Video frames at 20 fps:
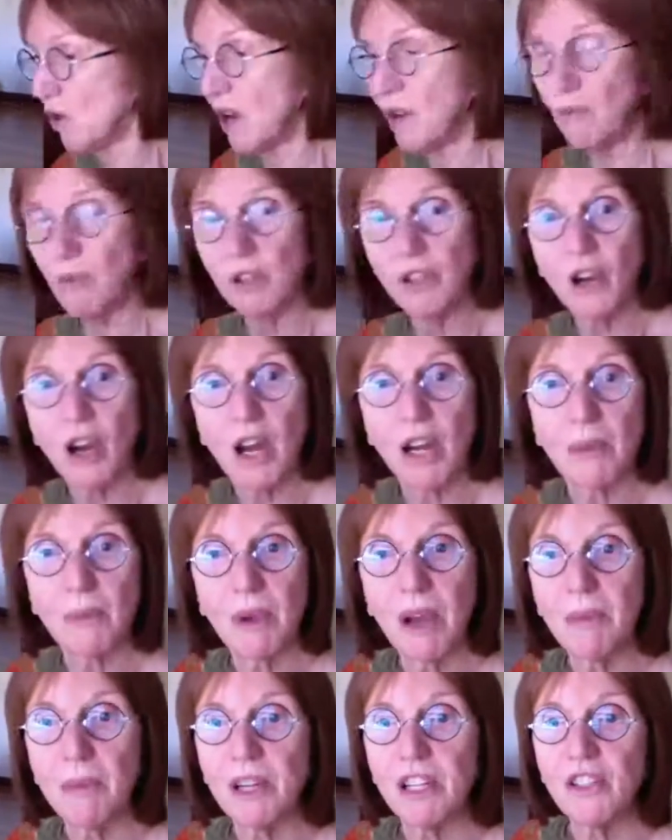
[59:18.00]
And we'll talk
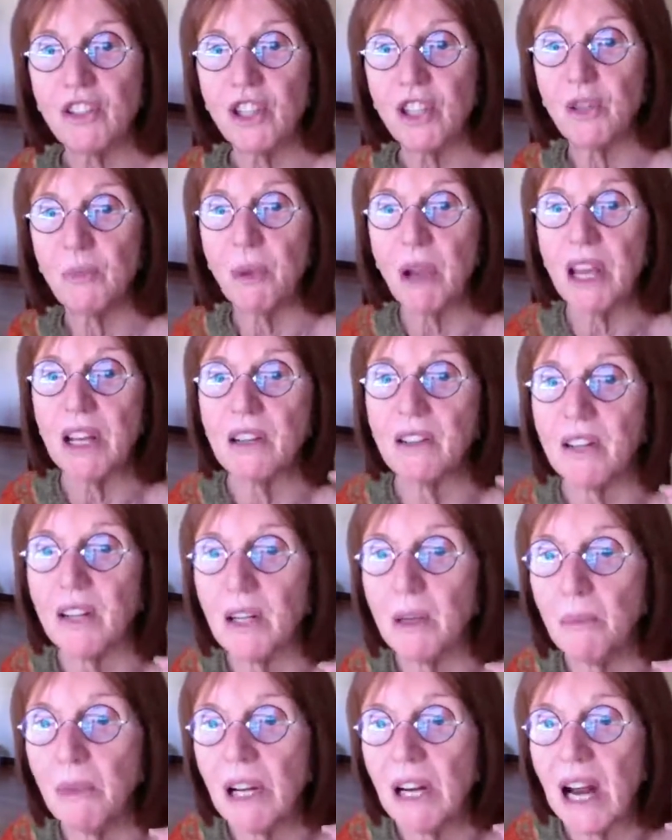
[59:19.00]
about my stitch pattern
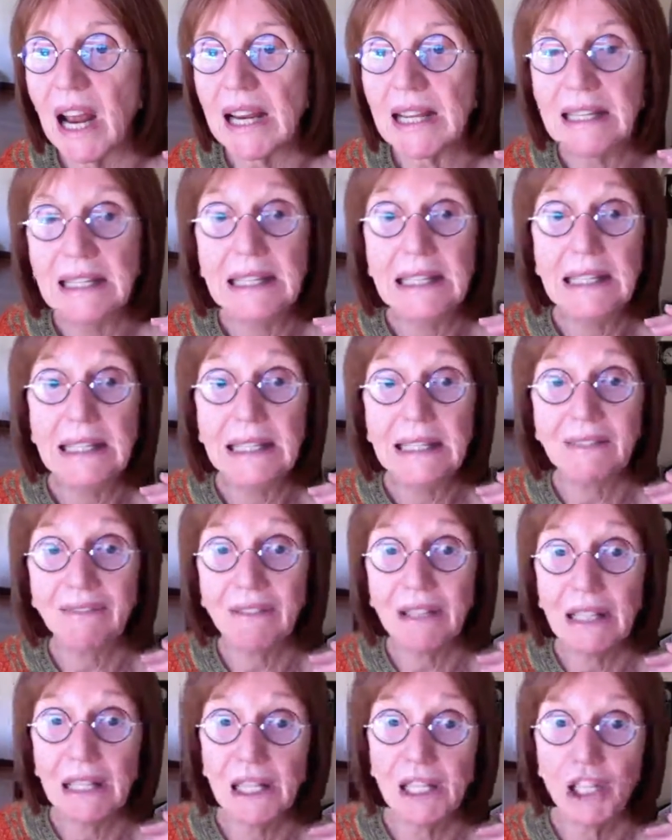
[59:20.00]
in a minute. I need to
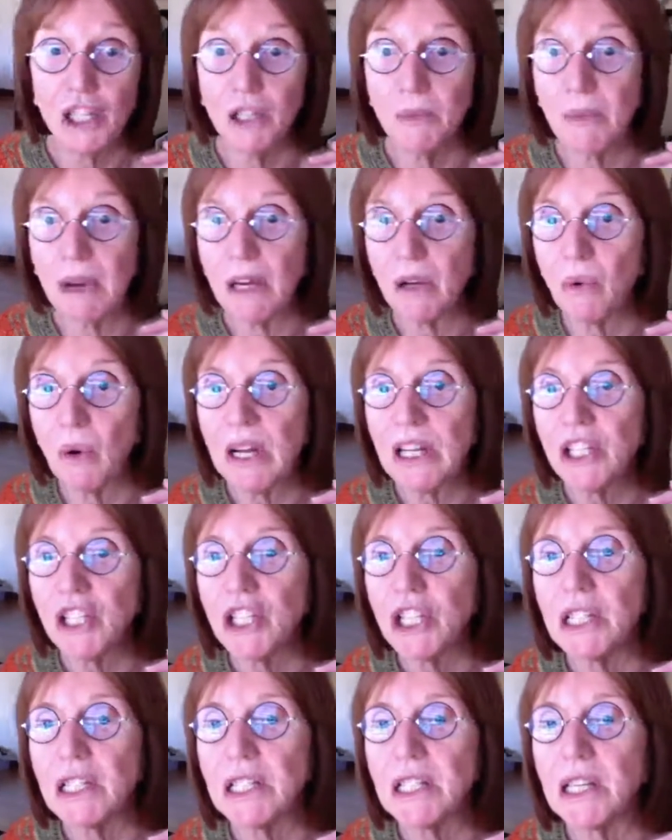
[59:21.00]
finish my
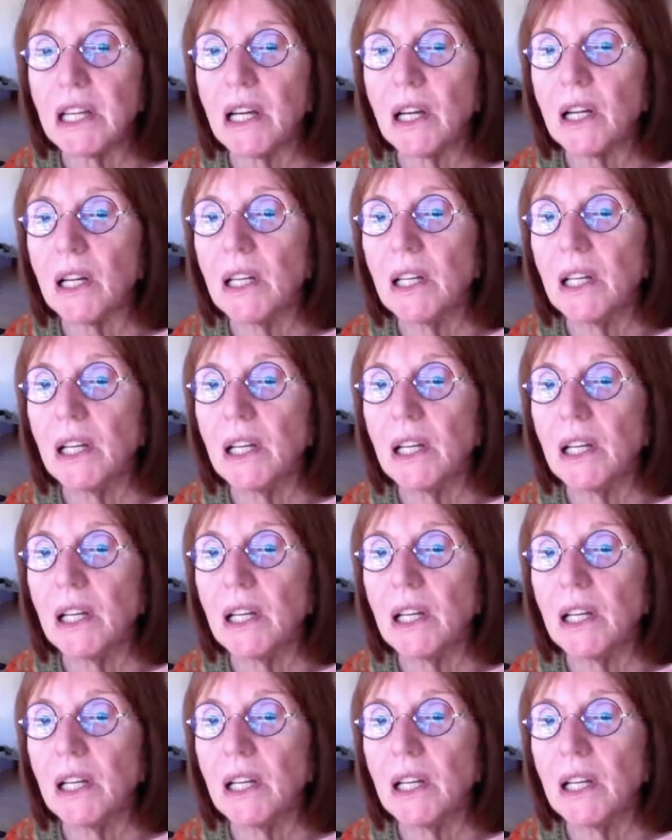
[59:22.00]
questions here.